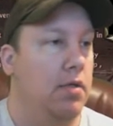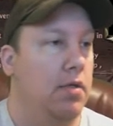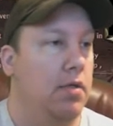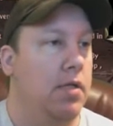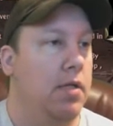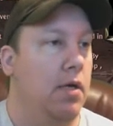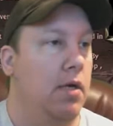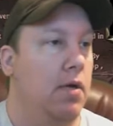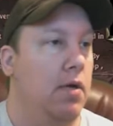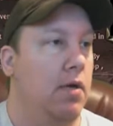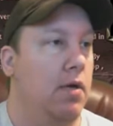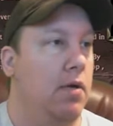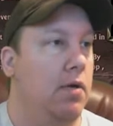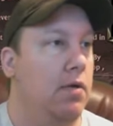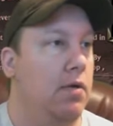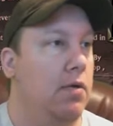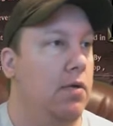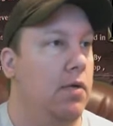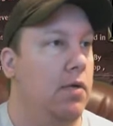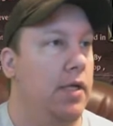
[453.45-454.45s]

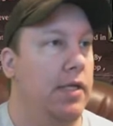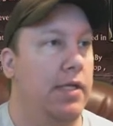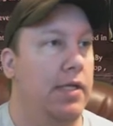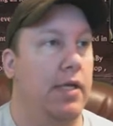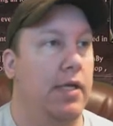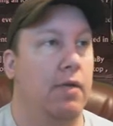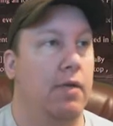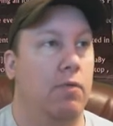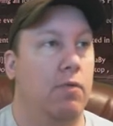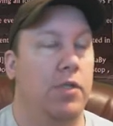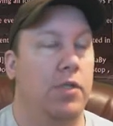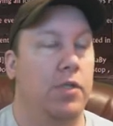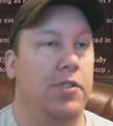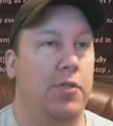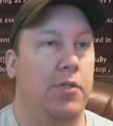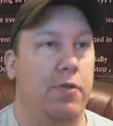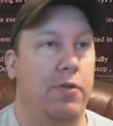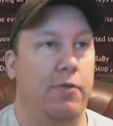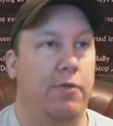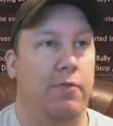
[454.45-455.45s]
So, and then
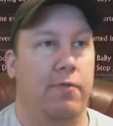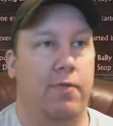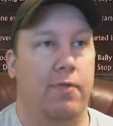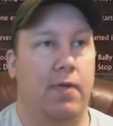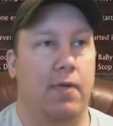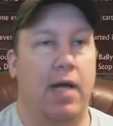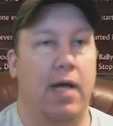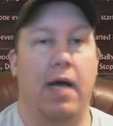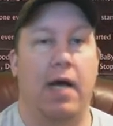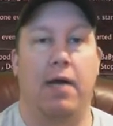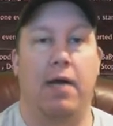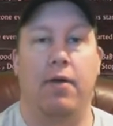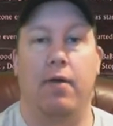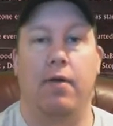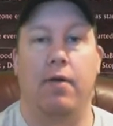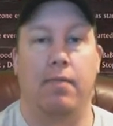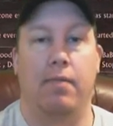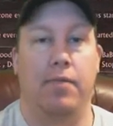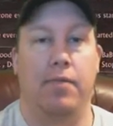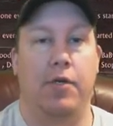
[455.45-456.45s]
once you've
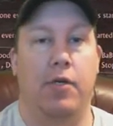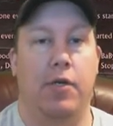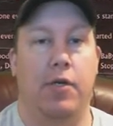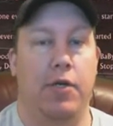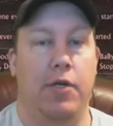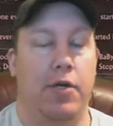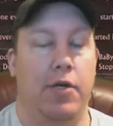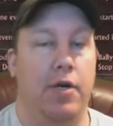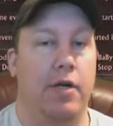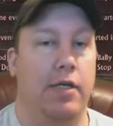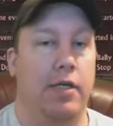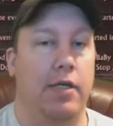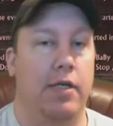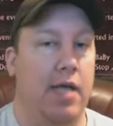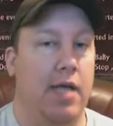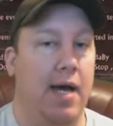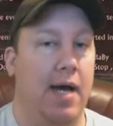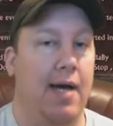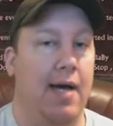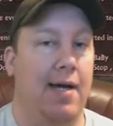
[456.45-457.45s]
gotten your endurance
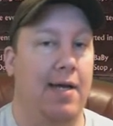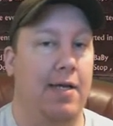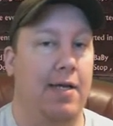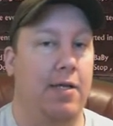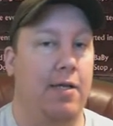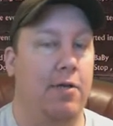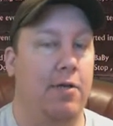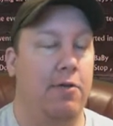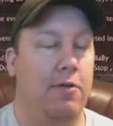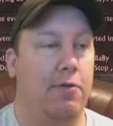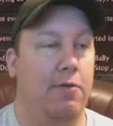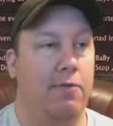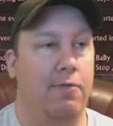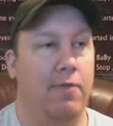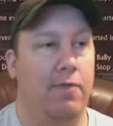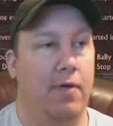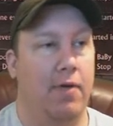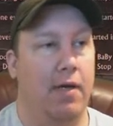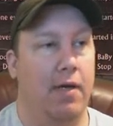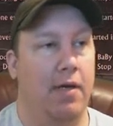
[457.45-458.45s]
high,
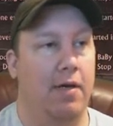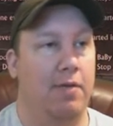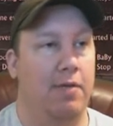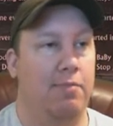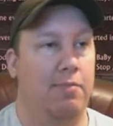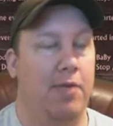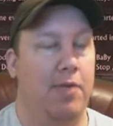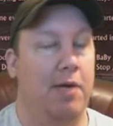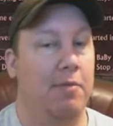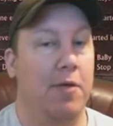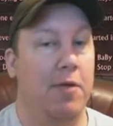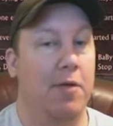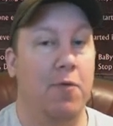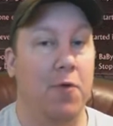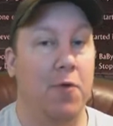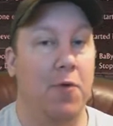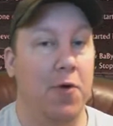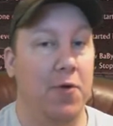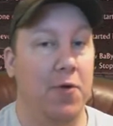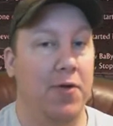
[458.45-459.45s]
you've uh, probably
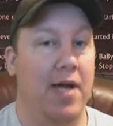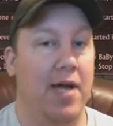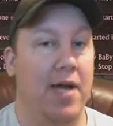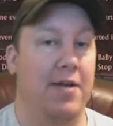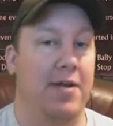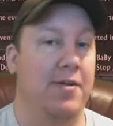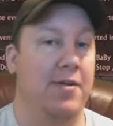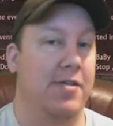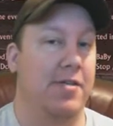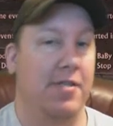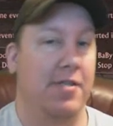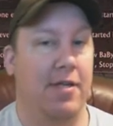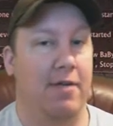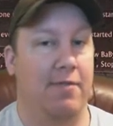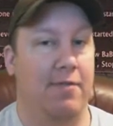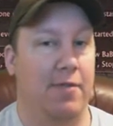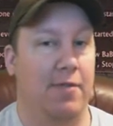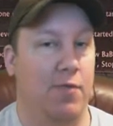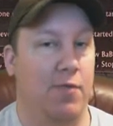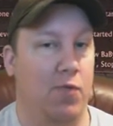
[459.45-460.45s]
ruined out your
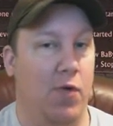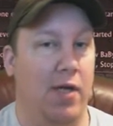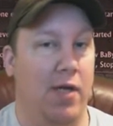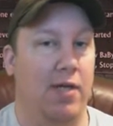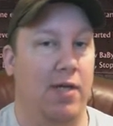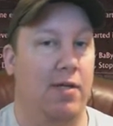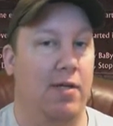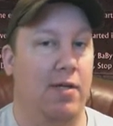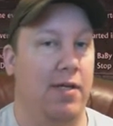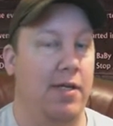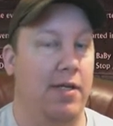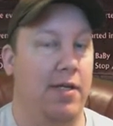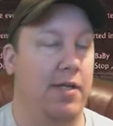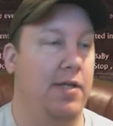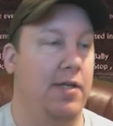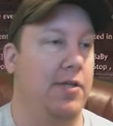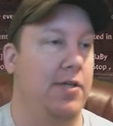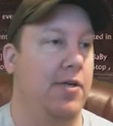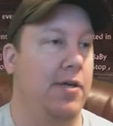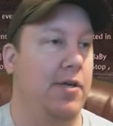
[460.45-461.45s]
stuff as well in
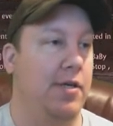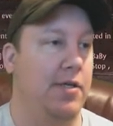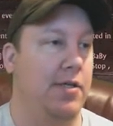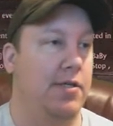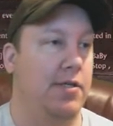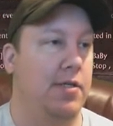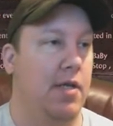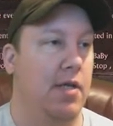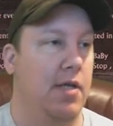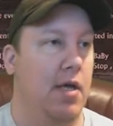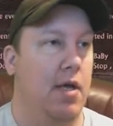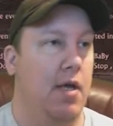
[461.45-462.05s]
endurance.